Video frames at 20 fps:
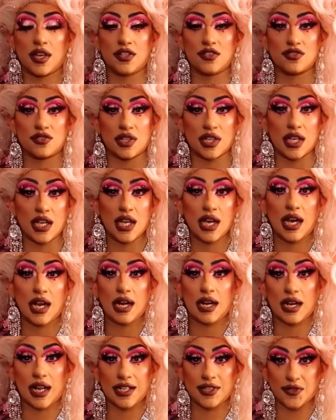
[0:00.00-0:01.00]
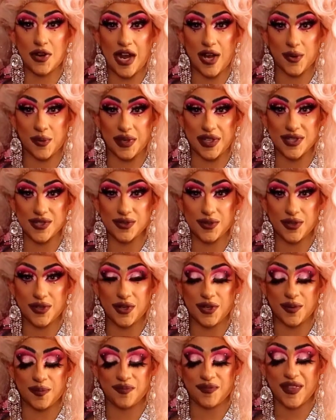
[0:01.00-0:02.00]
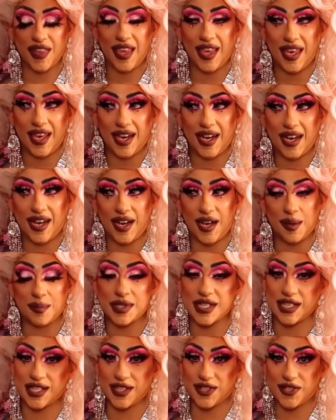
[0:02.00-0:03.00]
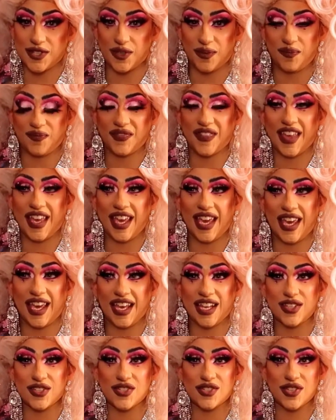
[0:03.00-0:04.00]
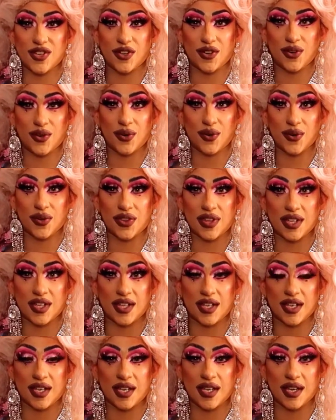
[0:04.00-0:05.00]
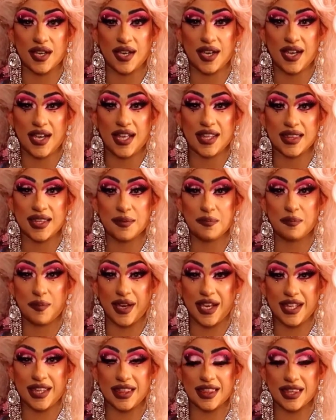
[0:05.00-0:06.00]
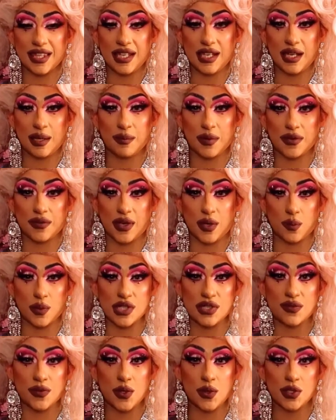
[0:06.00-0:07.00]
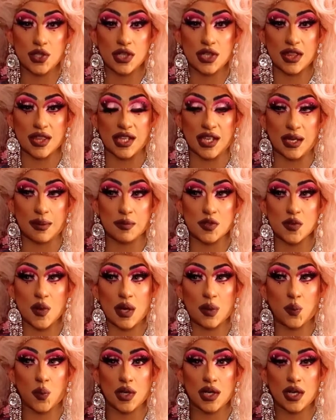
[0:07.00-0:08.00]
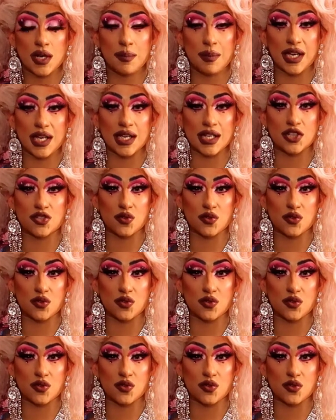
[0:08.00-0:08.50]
country, La Drag Queen Soy Yo, um, season two. And so the, the main theme of it was fuchsia theme. So I wanted to make a